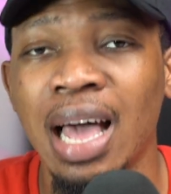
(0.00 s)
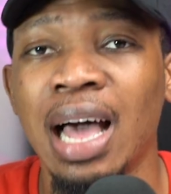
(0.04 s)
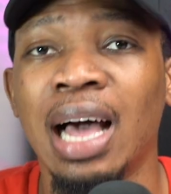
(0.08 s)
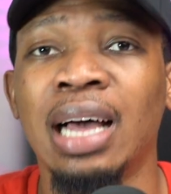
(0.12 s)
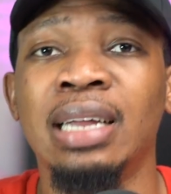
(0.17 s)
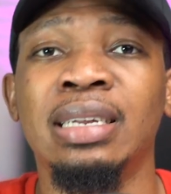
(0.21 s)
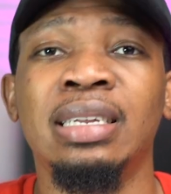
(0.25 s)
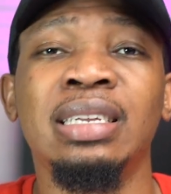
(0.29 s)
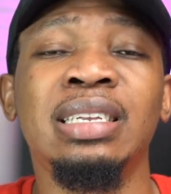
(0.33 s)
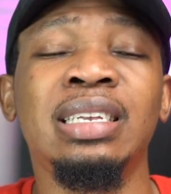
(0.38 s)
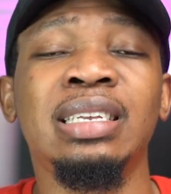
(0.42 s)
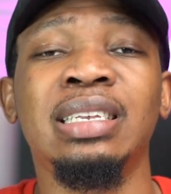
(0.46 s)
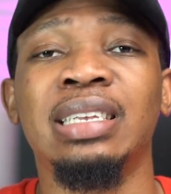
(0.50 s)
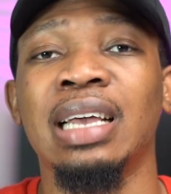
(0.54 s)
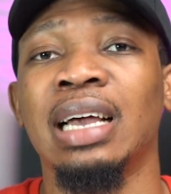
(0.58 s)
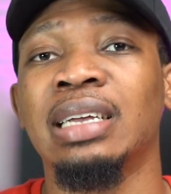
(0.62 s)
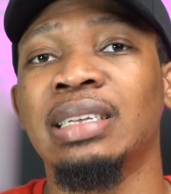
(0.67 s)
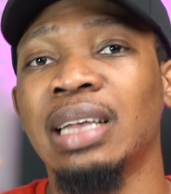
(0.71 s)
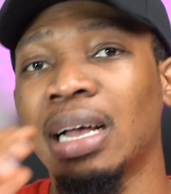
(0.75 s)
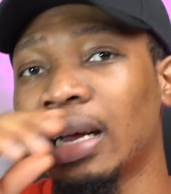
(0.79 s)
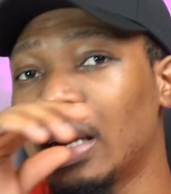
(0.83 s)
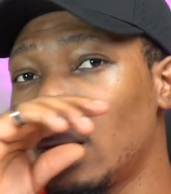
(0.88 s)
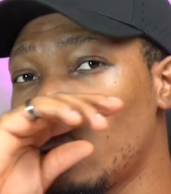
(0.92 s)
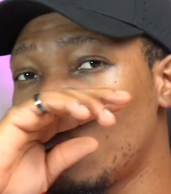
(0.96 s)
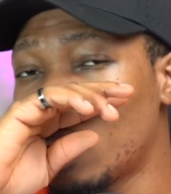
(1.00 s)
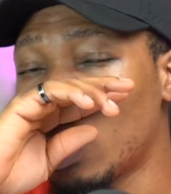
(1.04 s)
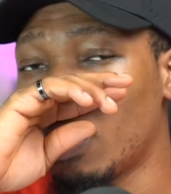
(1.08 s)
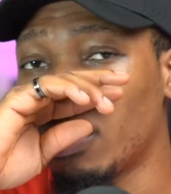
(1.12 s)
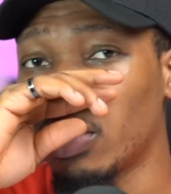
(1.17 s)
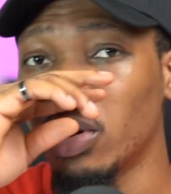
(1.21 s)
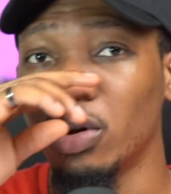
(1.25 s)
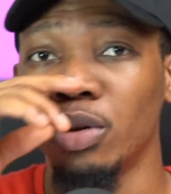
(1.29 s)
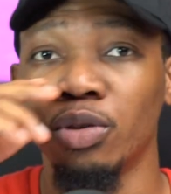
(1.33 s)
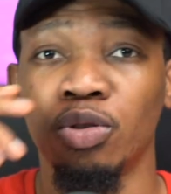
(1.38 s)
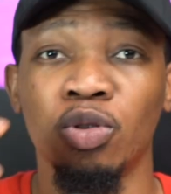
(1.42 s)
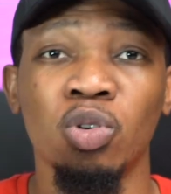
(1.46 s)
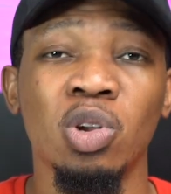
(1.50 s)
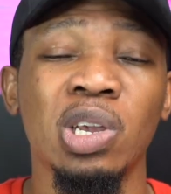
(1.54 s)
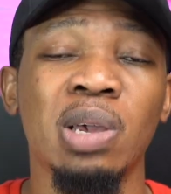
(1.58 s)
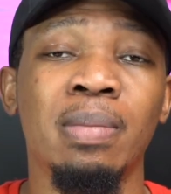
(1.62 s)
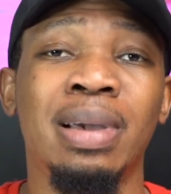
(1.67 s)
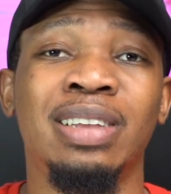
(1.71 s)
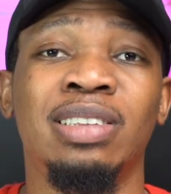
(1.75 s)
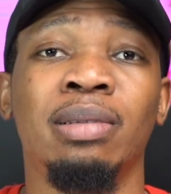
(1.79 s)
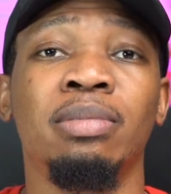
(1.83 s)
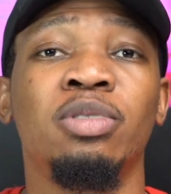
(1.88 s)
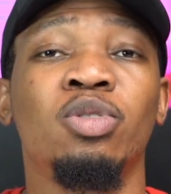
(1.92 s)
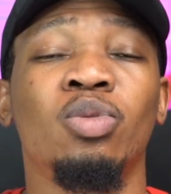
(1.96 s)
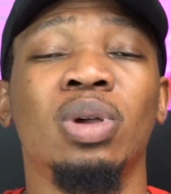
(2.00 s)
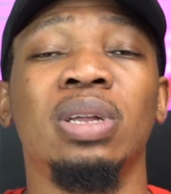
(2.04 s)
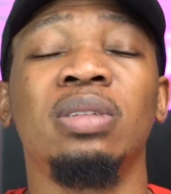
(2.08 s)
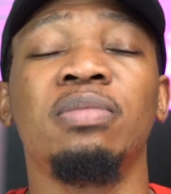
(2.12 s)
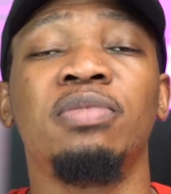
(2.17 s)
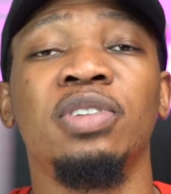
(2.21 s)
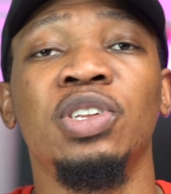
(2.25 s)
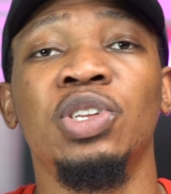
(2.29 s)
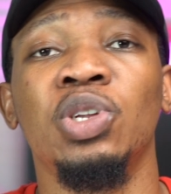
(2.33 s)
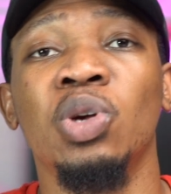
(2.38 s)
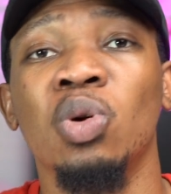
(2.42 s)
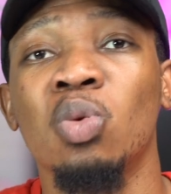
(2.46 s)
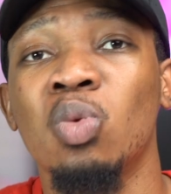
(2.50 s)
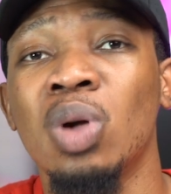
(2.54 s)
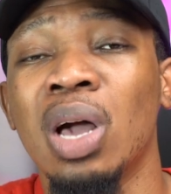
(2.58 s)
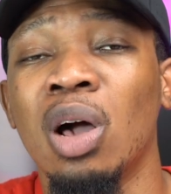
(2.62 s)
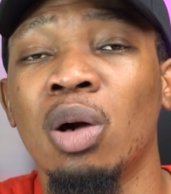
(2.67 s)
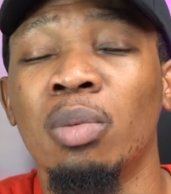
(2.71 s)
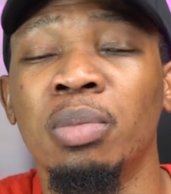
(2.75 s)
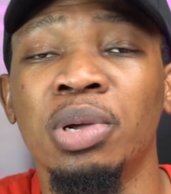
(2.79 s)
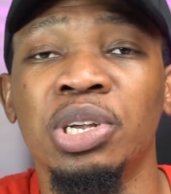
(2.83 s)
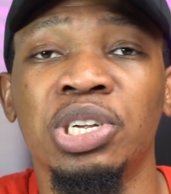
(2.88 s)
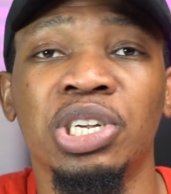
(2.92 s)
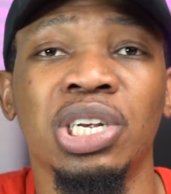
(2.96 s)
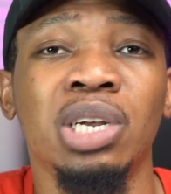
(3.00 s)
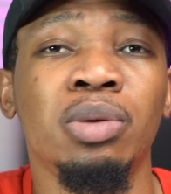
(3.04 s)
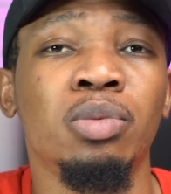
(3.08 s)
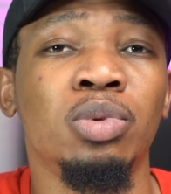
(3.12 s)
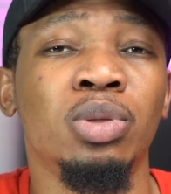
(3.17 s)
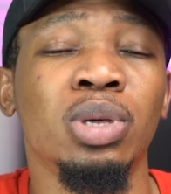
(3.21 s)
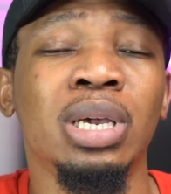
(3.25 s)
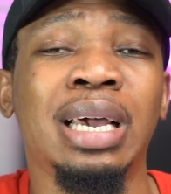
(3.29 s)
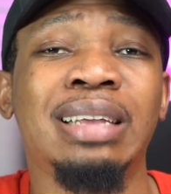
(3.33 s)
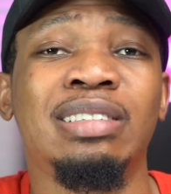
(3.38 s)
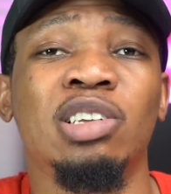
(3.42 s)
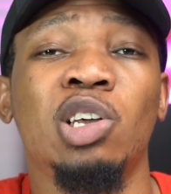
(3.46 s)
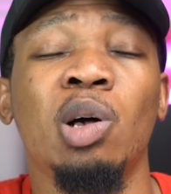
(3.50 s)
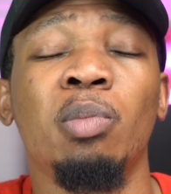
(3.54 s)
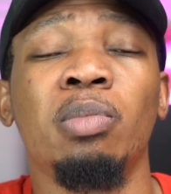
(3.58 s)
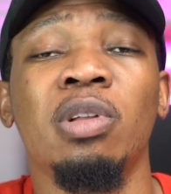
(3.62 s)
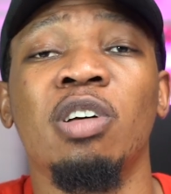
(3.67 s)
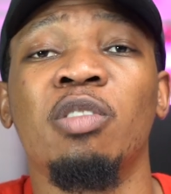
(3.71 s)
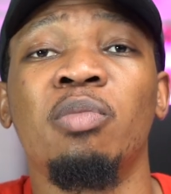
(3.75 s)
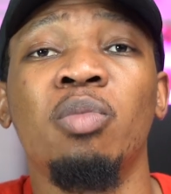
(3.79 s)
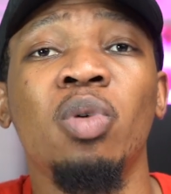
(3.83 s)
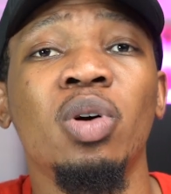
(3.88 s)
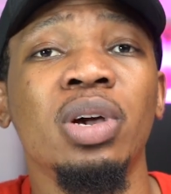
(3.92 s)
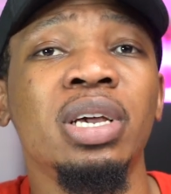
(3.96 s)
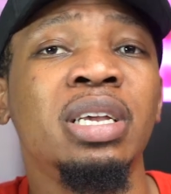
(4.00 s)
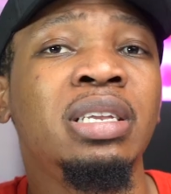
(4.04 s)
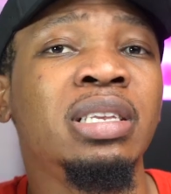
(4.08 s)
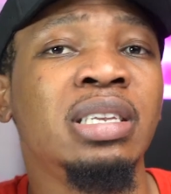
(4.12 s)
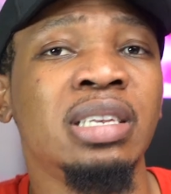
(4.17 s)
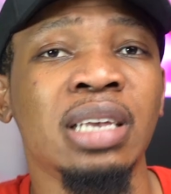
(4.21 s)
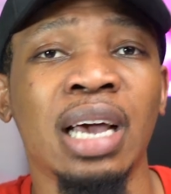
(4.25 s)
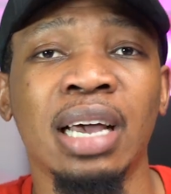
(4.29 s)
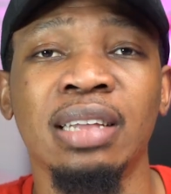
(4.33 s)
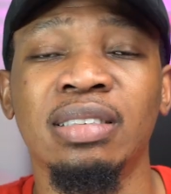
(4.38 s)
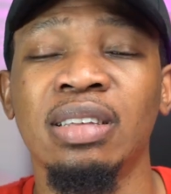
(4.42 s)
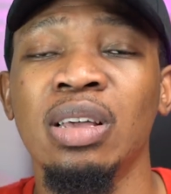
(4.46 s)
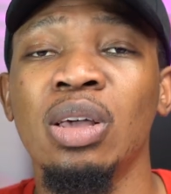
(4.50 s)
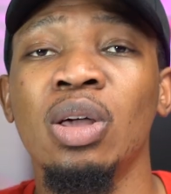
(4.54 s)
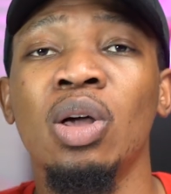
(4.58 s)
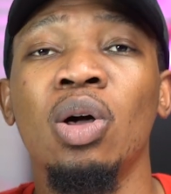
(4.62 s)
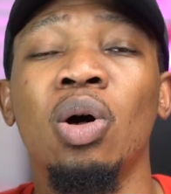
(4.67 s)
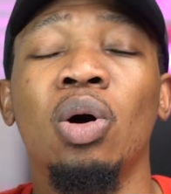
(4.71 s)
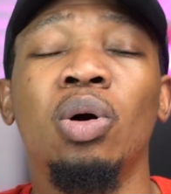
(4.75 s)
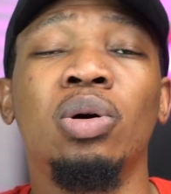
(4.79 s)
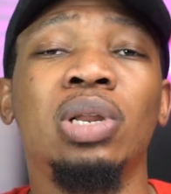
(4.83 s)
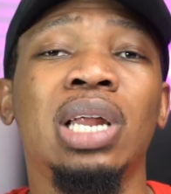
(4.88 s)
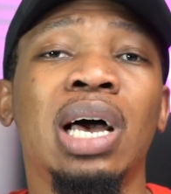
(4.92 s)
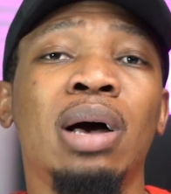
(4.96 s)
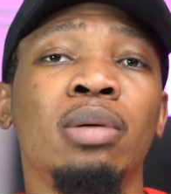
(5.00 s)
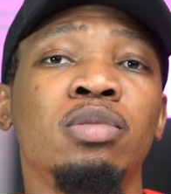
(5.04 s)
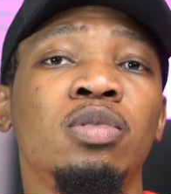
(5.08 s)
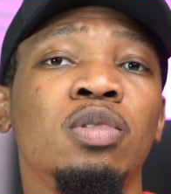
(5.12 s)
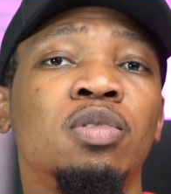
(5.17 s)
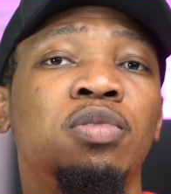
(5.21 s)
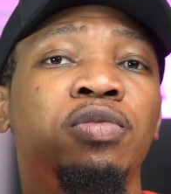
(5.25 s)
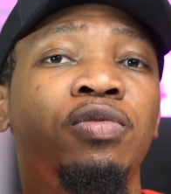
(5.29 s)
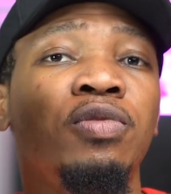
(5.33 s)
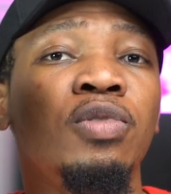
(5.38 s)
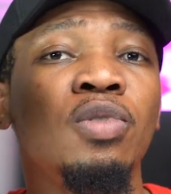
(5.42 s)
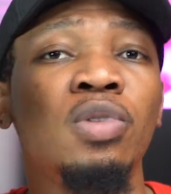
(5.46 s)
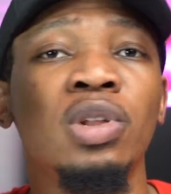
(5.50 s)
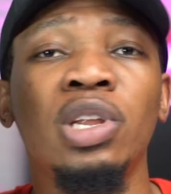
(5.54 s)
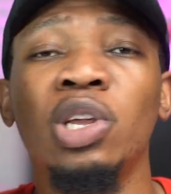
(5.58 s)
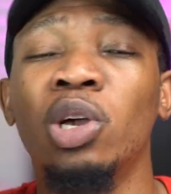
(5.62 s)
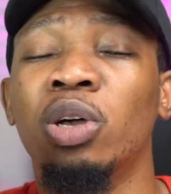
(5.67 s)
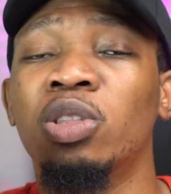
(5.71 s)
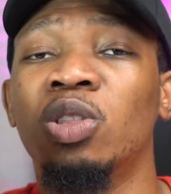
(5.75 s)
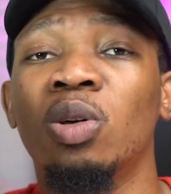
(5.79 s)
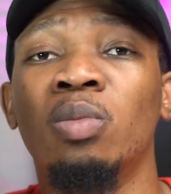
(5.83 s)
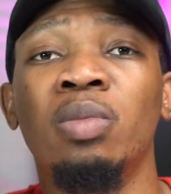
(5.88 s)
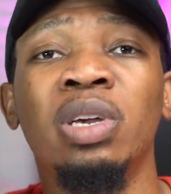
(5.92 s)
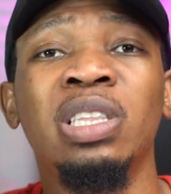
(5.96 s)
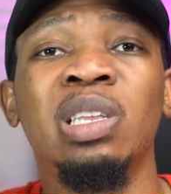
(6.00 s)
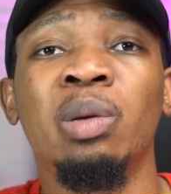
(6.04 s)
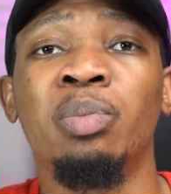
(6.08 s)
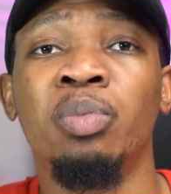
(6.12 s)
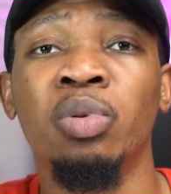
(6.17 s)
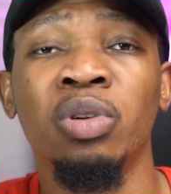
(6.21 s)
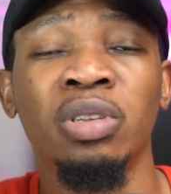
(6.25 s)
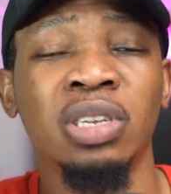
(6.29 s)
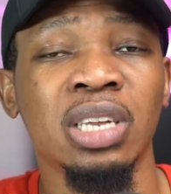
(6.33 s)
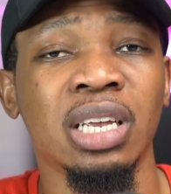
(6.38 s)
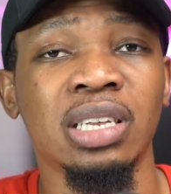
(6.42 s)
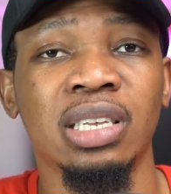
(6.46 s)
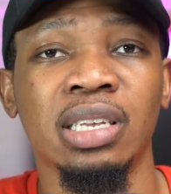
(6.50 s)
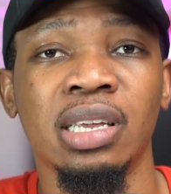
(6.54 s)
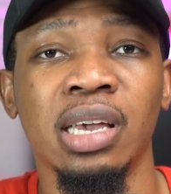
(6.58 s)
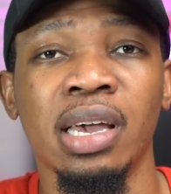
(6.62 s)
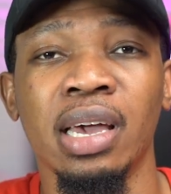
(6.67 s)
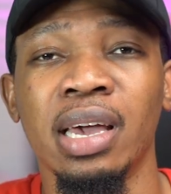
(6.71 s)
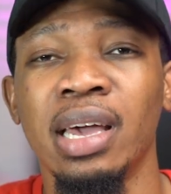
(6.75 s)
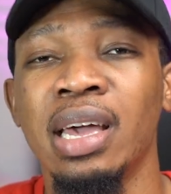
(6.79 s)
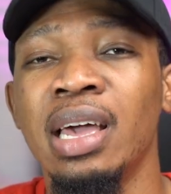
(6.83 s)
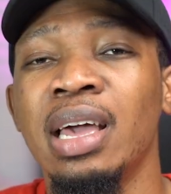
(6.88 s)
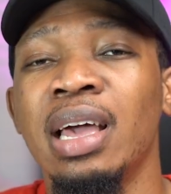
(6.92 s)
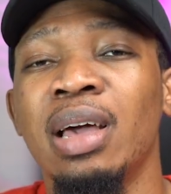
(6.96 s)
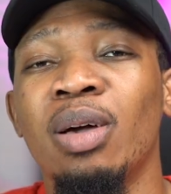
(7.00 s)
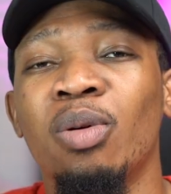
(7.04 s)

And this is exactly what I'm going to do in my subsequent video, where I'll be sharing with you guys a couple of more insights on how to fully automate the process here